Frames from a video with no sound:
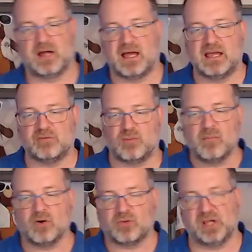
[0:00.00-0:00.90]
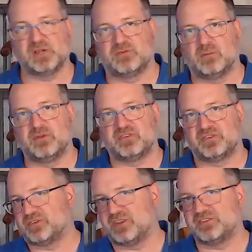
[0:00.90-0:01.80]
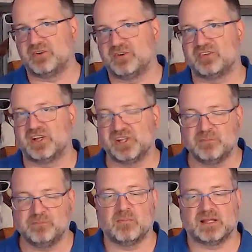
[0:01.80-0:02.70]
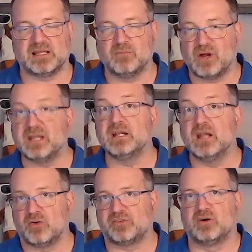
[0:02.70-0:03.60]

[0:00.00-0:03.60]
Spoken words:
I have one more question from this series essentially, but I'm running low.